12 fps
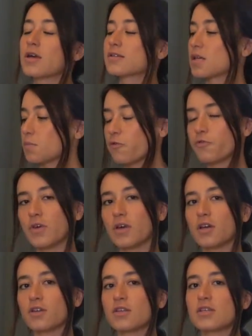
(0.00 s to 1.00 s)
Some of the
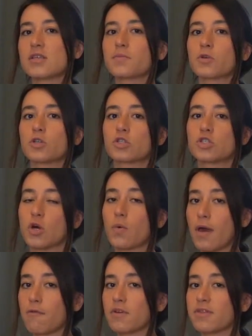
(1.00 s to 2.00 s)
ingredients I'm going to show
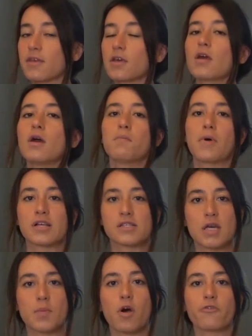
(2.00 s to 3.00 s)
everything, but
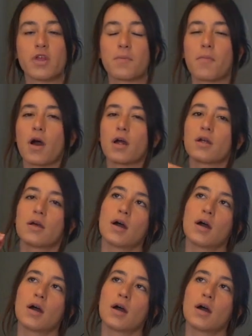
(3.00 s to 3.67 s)
some of them are